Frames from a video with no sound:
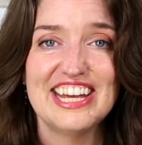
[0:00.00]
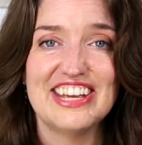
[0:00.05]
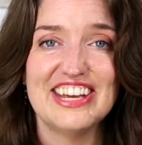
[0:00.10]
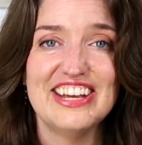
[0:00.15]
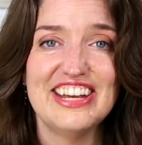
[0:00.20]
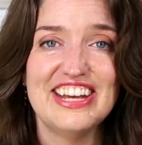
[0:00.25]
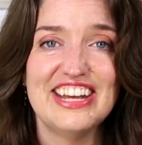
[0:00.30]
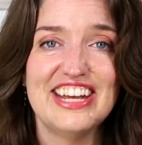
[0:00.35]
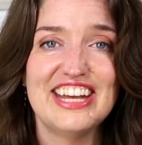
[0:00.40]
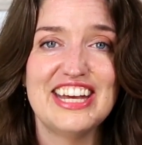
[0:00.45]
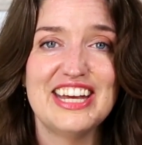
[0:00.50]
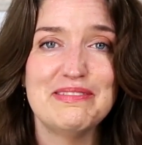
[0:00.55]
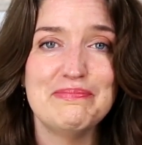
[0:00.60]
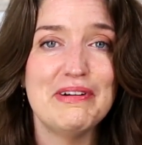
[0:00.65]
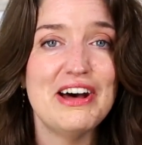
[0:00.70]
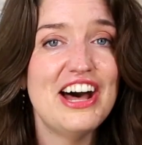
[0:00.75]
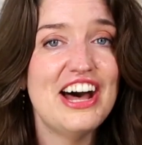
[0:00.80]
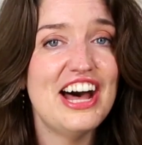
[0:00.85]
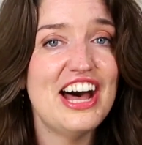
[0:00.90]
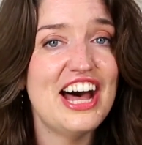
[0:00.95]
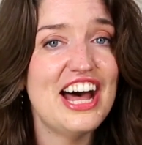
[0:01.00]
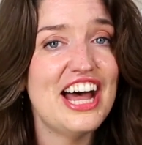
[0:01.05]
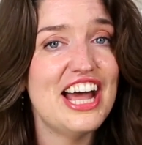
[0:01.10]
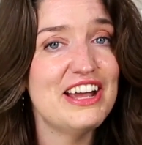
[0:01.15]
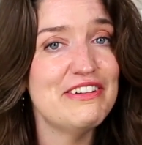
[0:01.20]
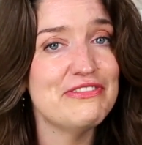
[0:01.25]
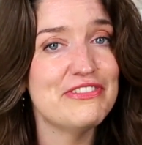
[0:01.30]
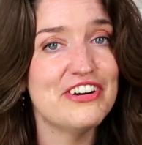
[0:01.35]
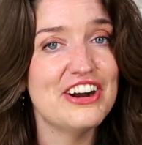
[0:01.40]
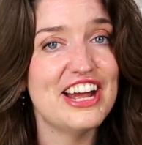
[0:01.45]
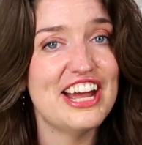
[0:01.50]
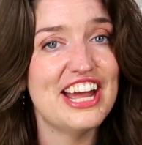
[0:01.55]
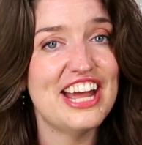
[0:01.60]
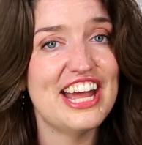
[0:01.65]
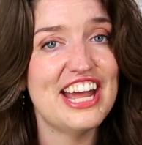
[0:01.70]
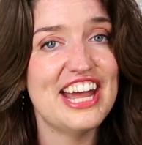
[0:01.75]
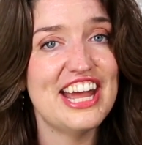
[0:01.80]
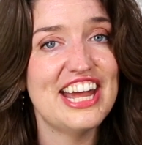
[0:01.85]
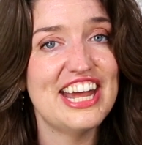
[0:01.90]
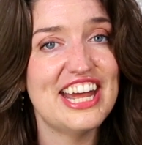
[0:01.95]
Goodbye,
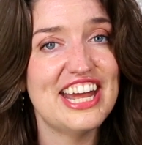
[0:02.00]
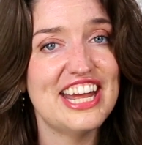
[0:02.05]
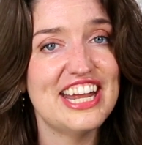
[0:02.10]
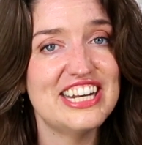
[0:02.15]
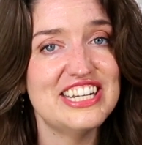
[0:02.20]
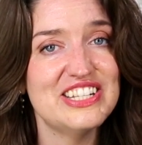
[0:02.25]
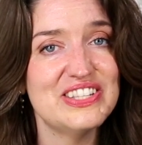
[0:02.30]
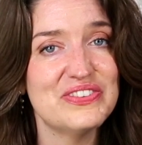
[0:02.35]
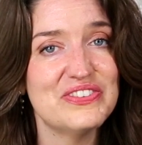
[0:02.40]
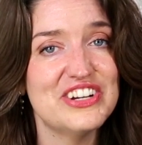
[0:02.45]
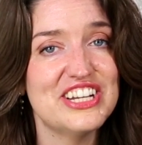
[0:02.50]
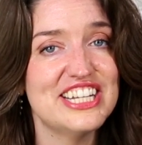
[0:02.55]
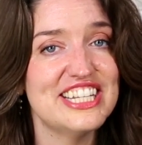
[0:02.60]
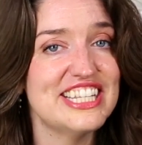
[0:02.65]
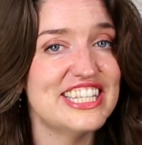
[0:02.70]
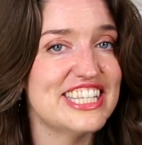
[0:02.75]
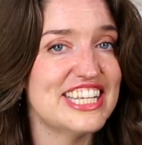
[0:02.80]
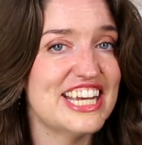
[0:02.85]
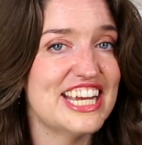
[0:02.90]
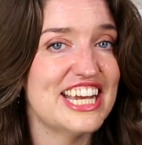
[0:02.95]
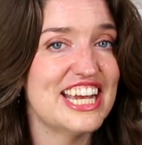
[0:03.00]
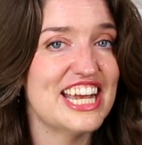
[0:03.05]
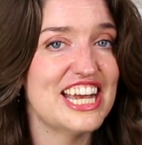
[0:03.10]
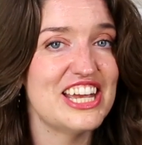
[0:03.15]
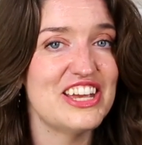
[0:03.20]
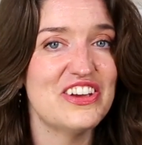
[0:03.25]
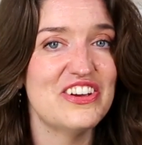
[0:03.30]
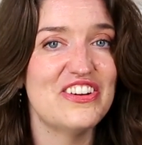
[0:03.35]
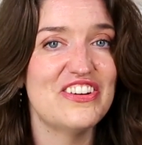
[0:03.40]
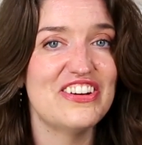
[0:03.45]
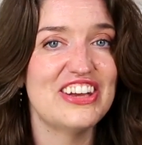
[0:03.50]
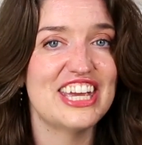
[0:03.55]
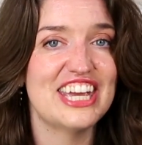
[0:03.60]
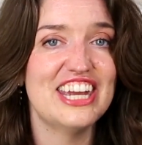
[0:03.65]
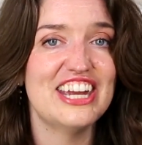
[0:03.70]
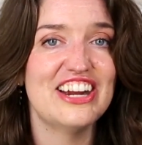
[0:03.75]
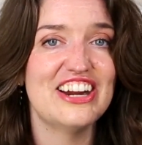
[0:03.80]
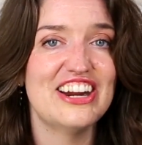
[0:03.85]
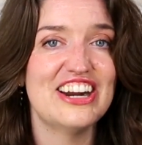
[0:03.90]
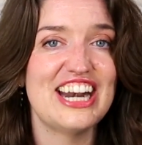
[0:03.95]
friends. We'll see you
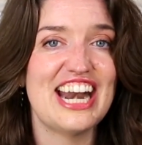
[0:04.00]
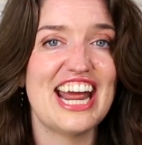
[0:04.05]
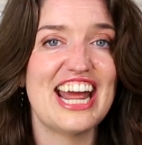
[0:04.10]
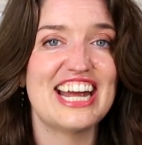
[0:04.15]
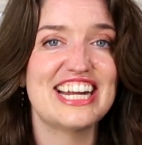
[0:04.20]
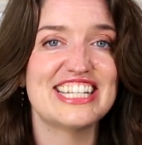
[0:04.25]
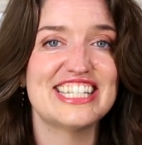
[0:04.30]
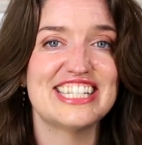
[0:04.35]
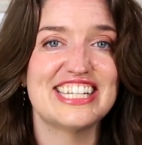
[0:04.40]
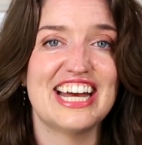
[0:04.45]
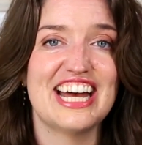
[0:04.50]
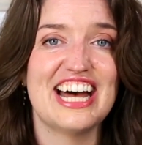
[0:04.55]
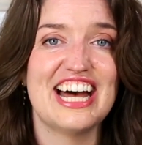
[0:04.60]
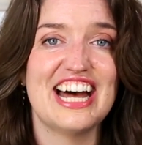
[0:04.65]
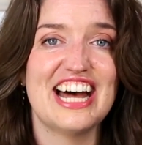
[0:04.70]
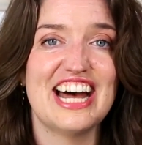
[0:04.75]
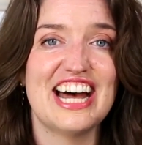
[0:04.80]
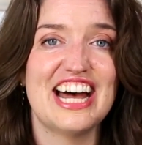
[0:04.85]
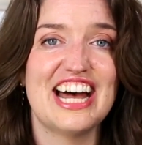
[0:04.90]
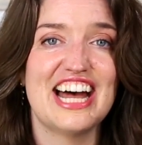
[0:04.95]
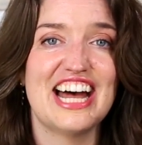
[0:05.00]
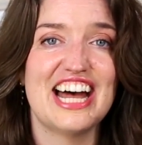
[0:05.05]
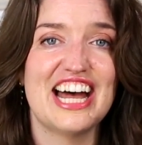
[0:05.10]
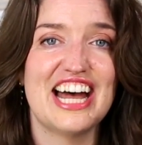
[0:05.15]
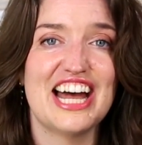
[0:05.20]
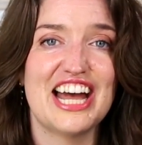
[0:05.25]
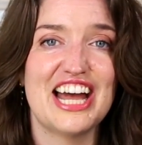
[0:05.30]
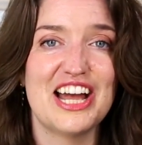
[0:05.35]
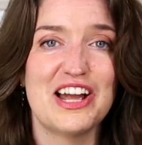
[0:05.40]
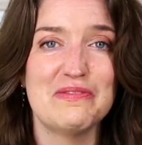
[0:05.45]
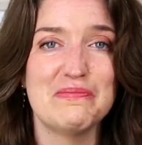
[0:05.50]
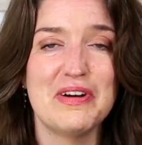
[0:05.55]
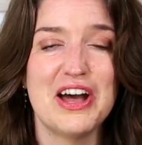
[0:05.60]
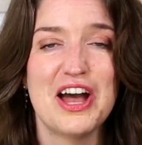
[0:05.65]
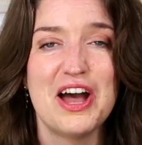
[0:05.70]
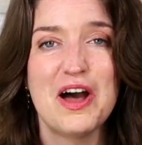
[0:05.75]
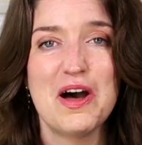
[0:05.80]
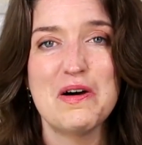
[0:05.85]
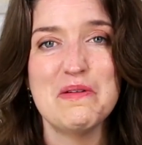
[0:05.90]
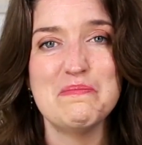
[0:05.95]
here next
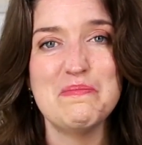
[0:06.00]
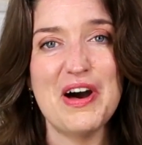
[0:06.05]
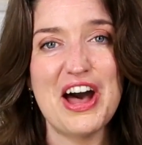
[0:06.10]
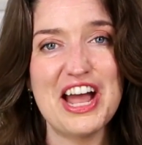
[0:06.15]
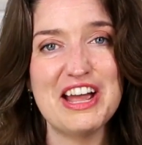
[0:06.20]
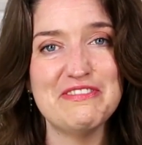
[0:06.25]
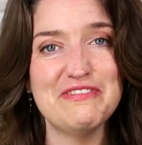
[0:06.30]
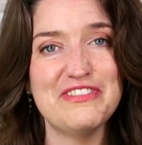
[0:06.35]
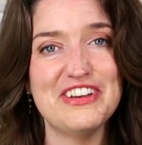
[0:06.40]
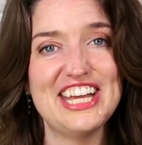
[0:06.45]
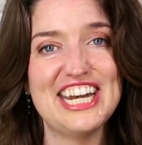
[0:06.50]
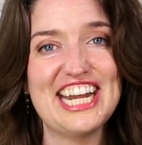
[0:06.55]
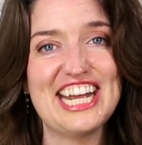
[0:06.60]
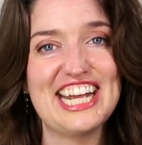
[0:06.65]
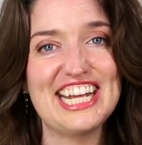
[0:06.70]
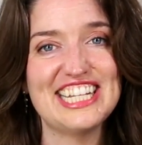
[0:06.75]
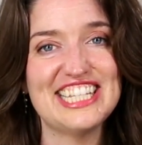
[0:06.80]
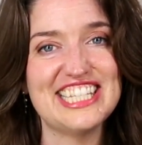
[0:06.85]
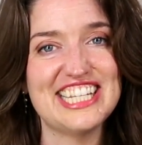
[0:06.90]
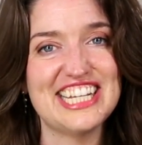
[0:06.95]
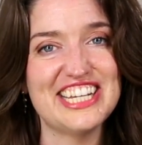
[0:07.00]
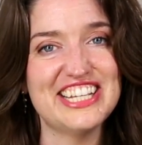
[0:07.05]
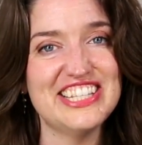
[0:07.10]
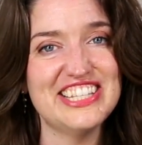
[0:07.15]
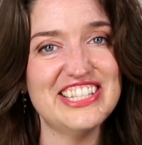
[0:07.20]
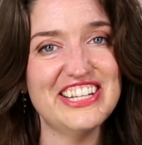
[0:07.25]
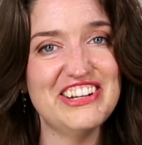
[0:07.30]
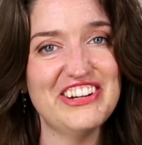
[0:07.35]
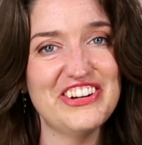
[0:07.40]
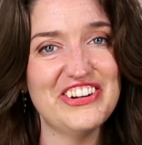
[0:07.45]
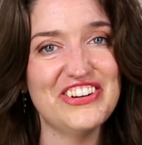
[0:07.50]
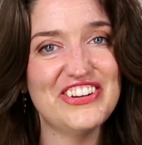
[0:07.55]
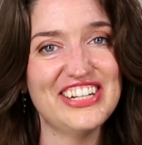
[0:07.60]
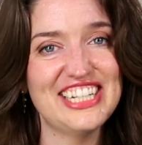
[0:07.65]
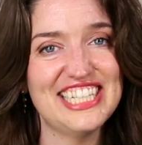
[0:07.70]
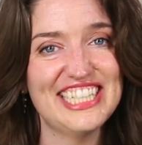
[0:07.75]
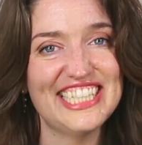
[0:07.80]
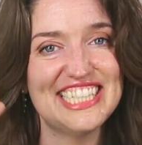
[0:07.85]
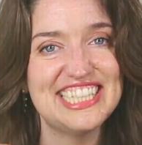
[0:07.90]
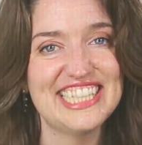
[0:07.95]
time. Bye, Finny. See you
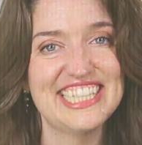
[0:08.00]
soon.